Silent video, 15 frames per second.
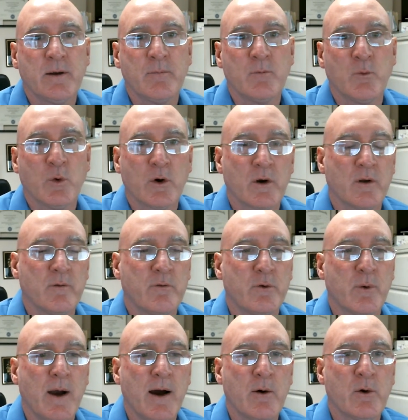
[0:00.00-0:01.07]
I'm working a
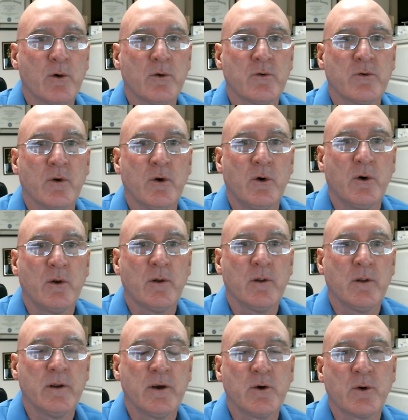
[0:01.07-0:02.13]
few hours on
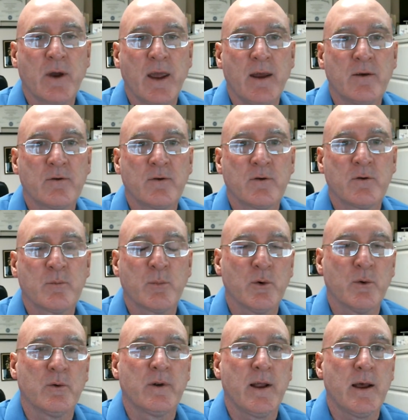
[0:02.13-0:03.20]
legal cases
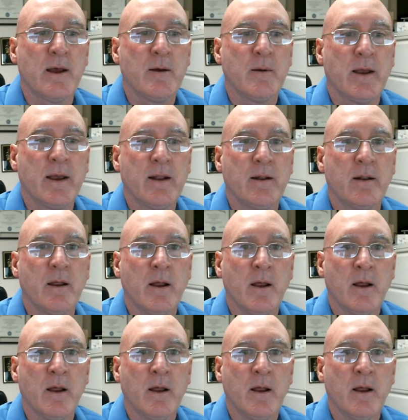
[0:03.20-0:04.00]
per day, and